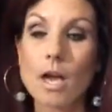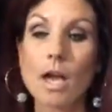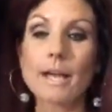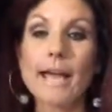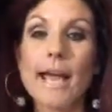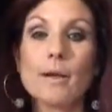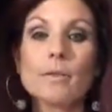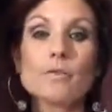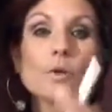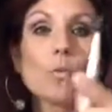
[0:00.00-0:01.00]
Okay,
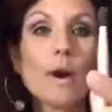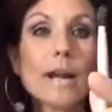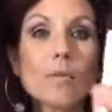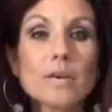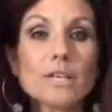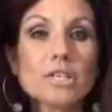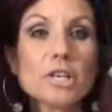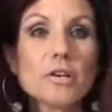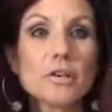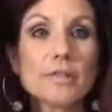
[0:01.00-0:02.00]
so what I want to
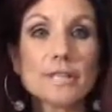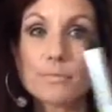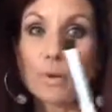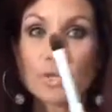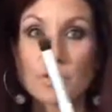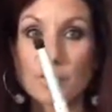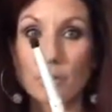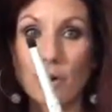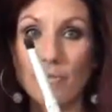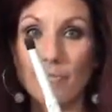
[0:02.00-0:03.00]
show you, these brushes
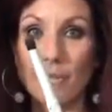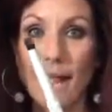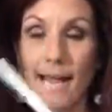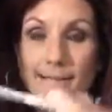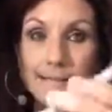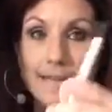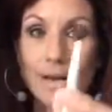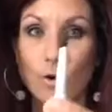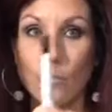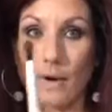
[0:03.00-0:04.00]
are not flat,
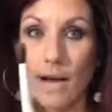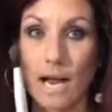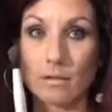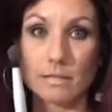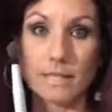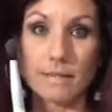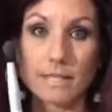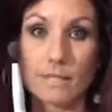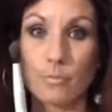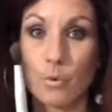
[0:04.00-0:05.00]
they are round, and
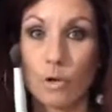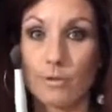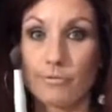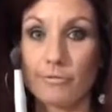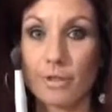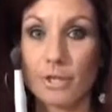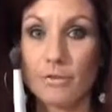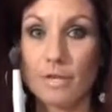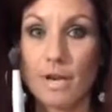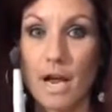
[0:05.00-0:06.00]
that's important for
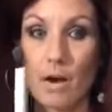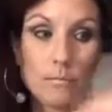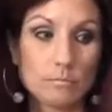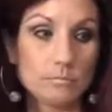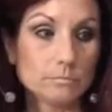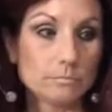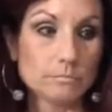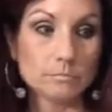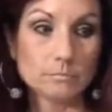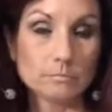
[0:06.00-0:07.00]
you to know.
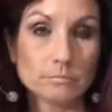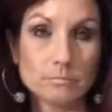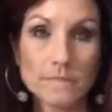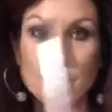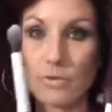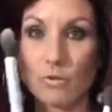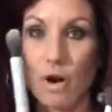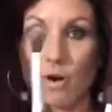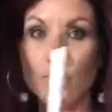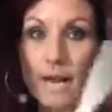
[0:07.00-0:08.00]
These are
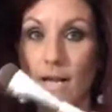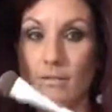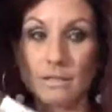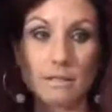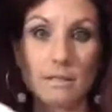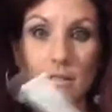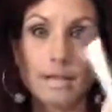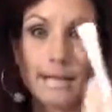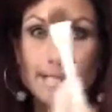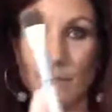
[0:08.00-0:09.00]
all rounded,
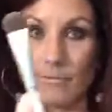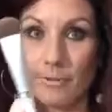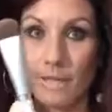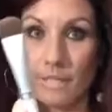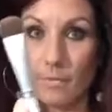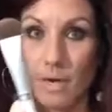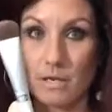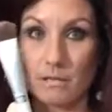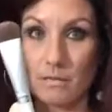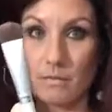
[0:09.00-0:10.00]
except for this
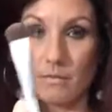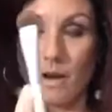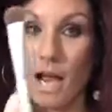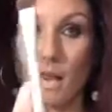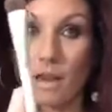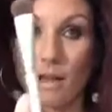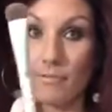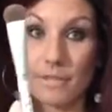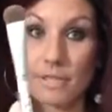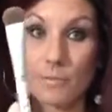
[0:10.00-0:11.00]
one. I
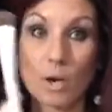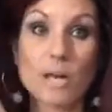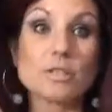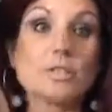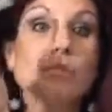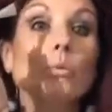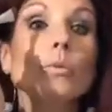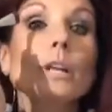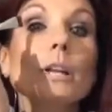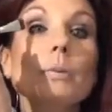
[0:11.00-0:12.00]
love this brush. It's
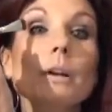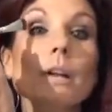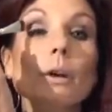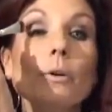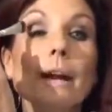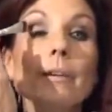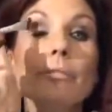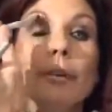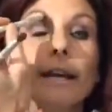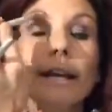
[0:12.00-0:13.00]
really, really great
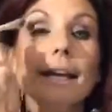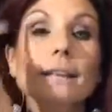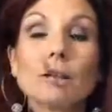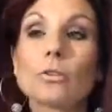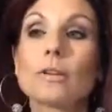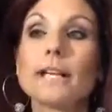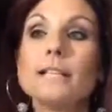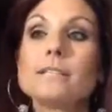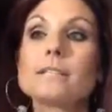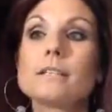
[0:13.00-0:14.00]
for getting in the
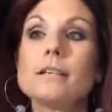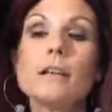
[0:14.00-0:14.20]
crease